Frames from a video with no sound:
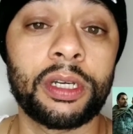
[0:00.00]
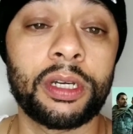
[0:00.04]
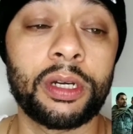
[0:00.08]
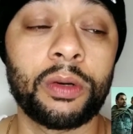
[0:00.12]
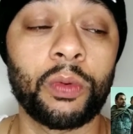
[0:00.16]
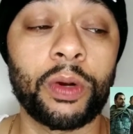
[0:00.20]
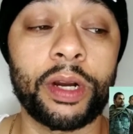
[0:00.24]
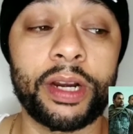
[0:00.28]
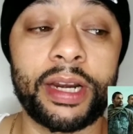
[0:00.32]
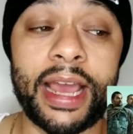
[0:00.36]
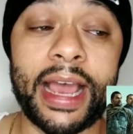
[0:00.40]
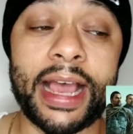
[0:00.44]

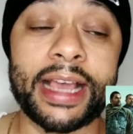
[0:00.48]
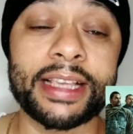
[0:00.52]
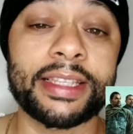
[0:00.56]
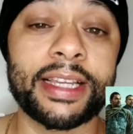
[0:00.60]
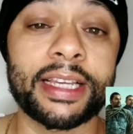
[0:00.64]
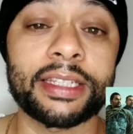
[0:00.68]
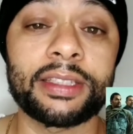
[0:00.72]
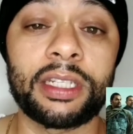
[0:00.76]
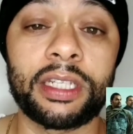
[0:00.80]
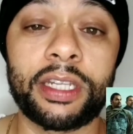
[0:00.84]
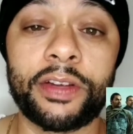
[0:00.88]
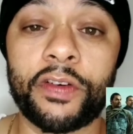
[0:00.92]
where it has
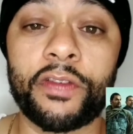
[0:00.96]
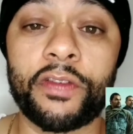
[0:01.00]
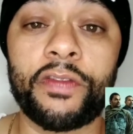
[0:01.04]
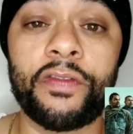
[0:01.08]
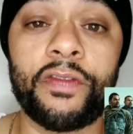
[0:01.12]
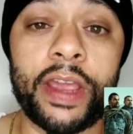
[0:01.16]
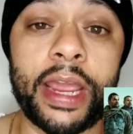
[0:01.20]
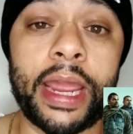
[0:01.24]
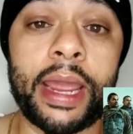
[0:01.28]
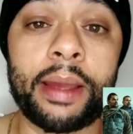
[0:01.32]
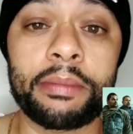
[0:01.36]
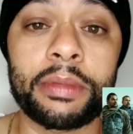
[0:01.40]
like the different
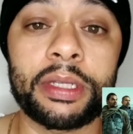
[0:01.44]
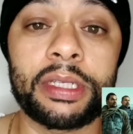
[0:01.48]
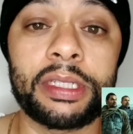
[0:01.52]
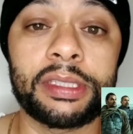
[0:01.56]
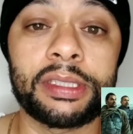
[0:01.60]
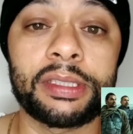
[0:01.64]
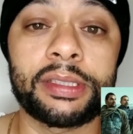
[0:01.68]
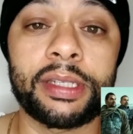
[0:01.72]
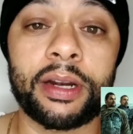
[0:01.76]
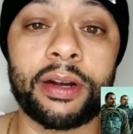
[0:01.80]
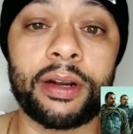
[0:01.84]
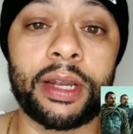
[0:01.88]

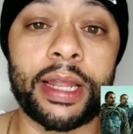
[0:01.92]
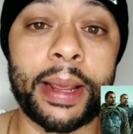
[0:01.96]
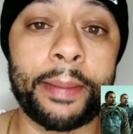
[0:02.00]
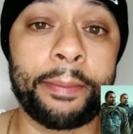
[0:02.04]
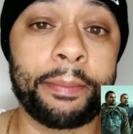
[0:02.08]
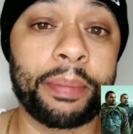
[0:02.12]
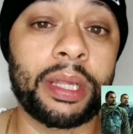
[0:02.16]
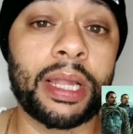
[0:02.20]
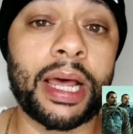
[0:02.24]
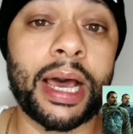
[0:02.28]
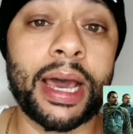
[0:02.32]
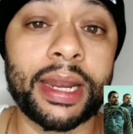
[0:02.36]
families that are like
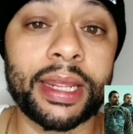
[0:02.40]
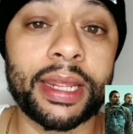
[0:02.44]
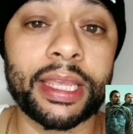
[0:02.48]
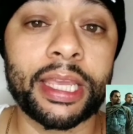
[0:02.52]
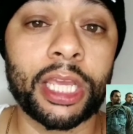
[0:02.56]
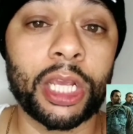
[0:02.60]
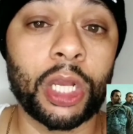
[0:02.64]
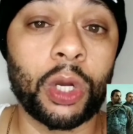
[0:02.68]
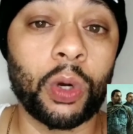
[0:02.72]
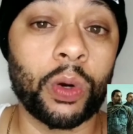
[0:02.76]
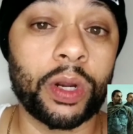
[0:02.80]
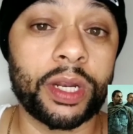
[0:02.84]
plotting
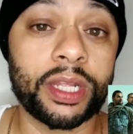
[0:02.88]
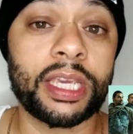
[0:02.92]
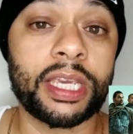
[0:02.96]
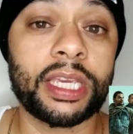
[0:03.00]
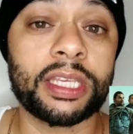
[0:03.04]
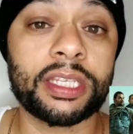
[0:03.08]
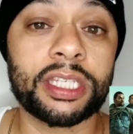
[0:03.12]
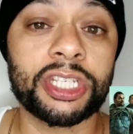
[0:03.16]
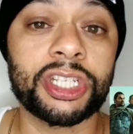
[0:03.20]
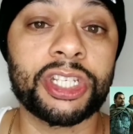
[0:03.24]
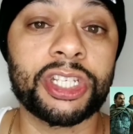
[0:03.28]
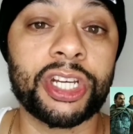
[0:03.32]
and going
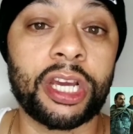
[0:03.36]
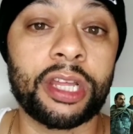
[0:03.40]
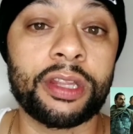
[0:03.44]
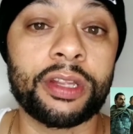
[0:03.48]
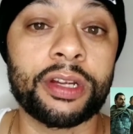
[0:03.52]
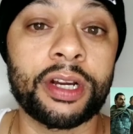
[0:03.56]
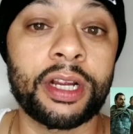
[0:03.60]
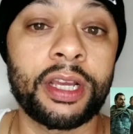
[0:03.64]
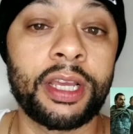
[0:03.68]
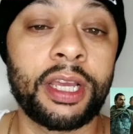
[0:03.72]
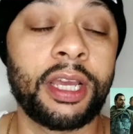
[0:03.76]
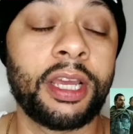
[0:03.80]
against each
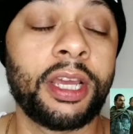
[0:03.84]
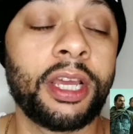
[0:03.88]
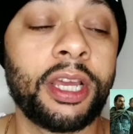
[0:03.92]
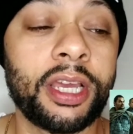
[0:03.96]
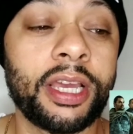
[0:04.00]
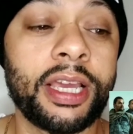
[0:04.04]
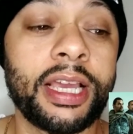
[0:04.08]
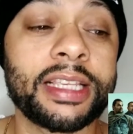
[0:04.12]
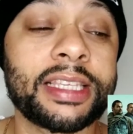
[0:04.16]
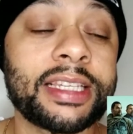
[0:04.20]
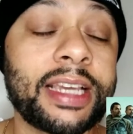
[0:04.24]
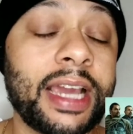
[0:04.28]
other.
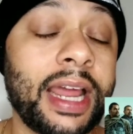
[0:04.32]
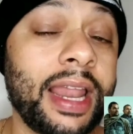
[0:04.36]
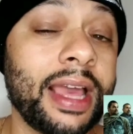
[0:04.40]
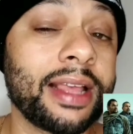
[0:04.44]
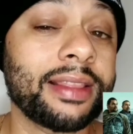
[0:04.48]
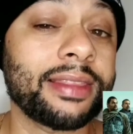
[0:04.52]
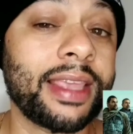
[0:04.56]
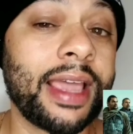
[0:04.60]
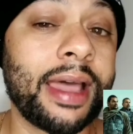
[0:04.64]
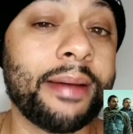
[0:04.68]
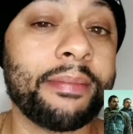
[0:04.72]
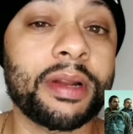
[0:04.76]
It's kind of
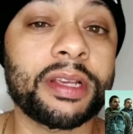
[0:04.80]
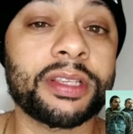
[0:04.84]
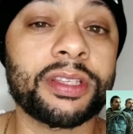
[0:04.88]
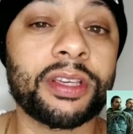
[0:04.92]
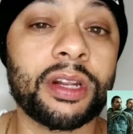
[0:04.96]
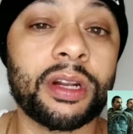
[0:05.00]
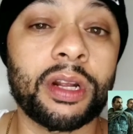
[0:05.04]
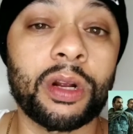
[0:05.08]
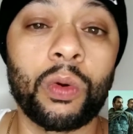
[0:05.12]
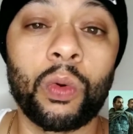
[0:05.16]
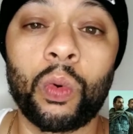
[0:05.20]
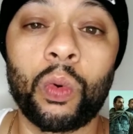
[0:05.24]
like that, but it's
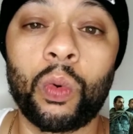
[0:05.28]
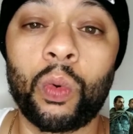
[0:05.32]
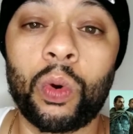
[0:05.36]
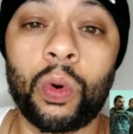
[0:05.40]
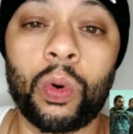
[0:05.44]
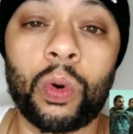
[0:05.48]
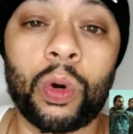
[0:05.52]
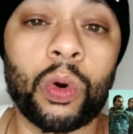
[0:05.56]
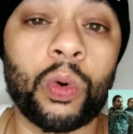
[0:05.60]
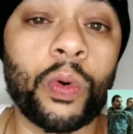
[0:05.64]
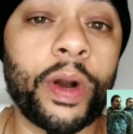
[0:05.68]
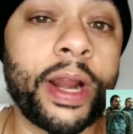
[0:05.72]
on a
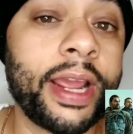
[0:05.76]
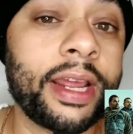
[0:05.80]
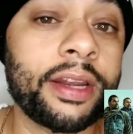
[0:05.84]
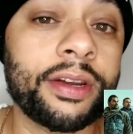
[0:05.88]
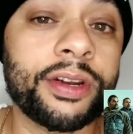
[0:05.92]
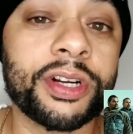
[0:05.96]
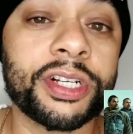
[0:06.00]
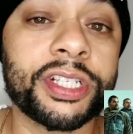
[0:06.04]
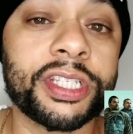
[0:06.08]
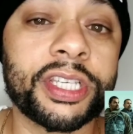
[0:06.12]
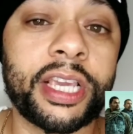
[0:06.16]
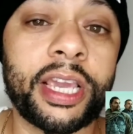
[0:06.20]

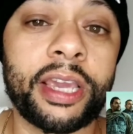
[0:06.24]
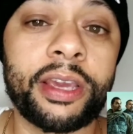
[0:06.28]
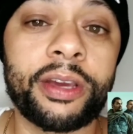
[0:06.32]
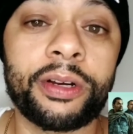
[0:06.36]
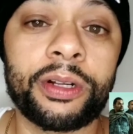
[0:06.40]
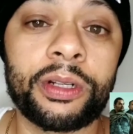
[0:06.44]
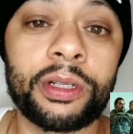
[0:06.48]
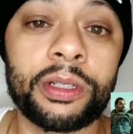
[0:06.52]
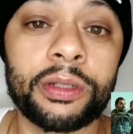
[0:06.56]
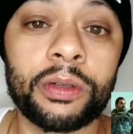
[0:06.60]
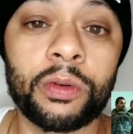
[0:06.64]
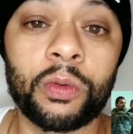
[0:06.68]
grander scale,
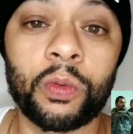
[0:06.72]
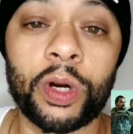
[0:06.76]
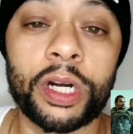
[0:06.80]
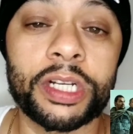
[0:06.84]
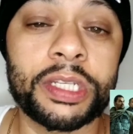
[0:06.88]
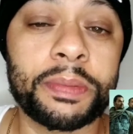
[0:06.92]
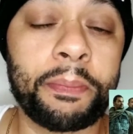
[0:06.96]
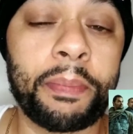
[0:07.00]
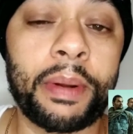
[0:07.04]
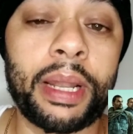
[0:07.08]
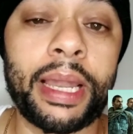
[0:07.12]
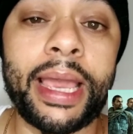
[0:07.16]
where it's
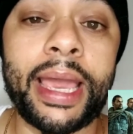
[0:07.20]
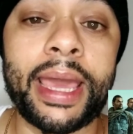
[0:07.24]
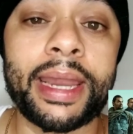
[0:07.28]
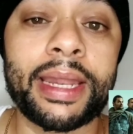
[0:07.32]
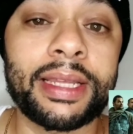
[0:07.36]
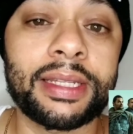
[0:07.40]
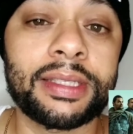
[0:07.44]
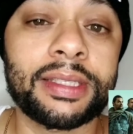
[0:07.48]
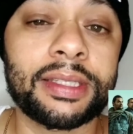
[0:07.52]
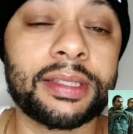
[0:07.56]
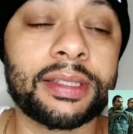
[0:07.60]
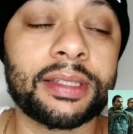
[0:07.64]

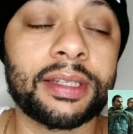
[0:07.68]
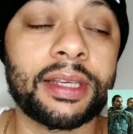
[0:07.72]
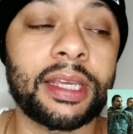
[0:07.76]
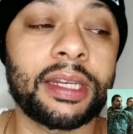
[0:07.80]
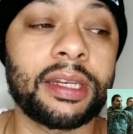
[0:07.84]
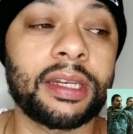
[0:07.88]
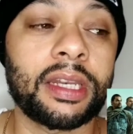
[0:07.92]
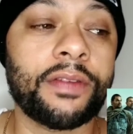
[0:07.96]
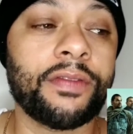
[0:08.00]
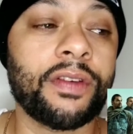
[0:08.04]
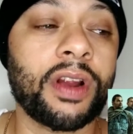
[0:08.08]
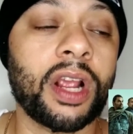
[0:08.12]
planets and
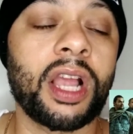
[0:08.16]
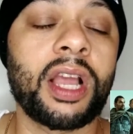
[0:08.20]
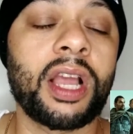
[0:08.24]
different